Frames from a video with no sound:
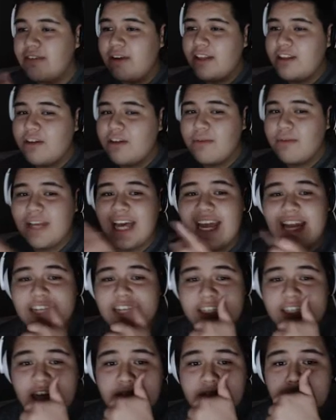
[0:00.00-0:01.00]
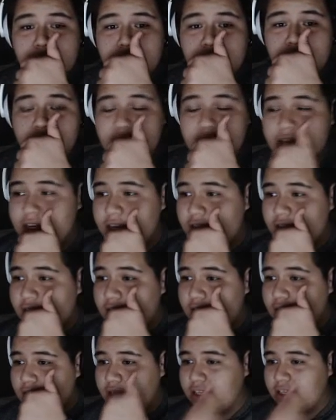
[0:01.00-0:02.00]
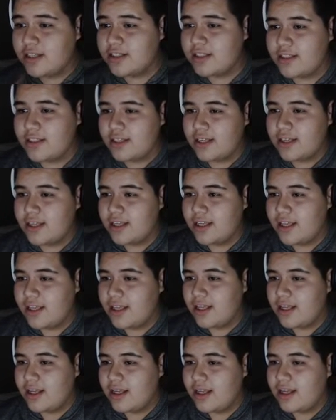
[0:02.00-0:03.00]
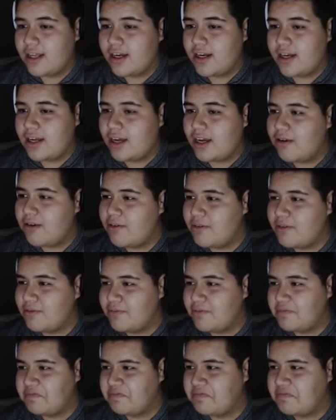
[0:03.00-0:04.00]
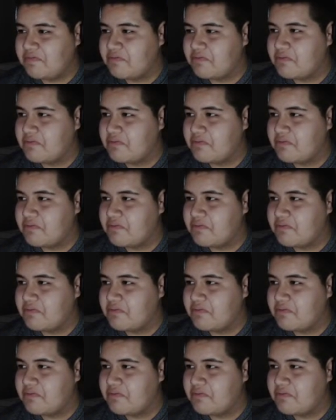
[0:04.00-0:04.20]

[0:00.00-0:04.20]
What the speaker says: See right there, we got a check for Freddy. Nice! Now,